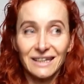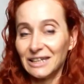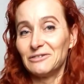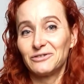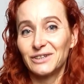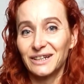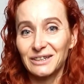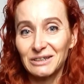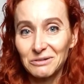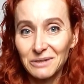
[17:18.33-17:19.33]
if they're
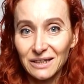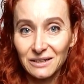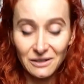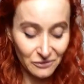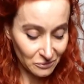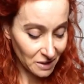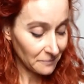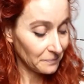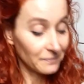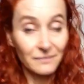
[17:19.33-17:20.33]
going to work for
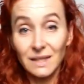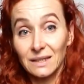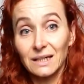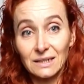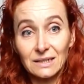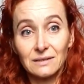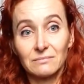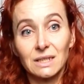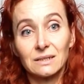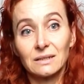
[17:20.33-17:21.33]
me, that is
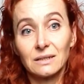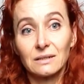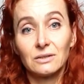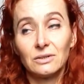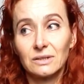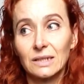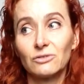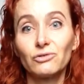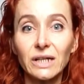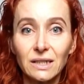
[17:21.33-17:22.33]
something that I can use.
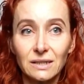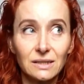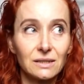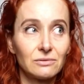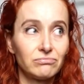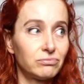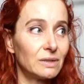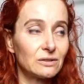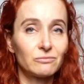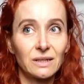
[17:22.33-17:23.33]
And grey is
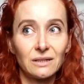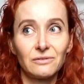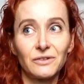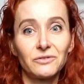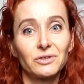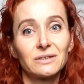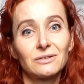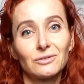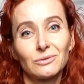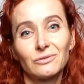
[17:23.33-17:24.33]
one of my favourite
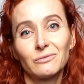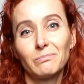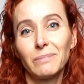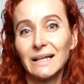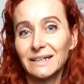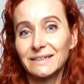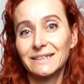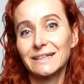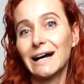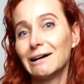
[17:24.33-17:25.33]
sort of
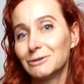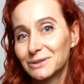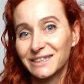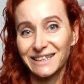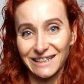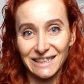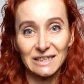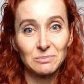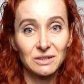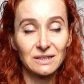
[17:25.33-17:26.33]
balance out
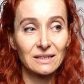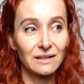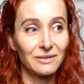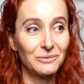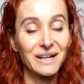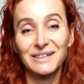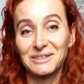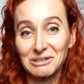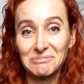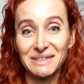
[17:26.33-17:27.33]
colours, because I wear
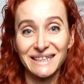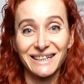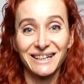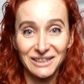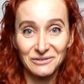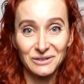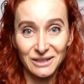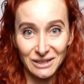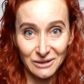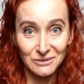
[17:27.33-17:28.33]
so many colourful
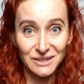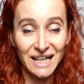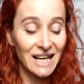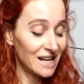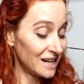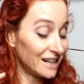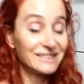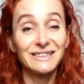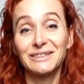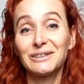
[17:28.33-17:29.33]
clothes. I
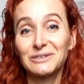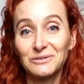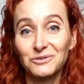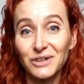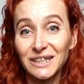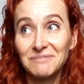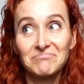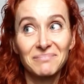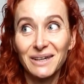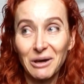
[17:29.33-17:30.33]
need a lot of grey
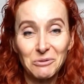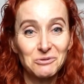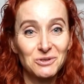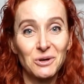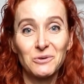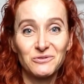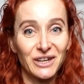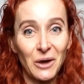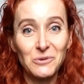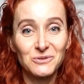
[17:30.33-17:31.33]
coats,
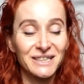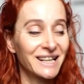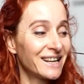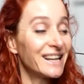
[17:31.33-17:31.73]
overcoats,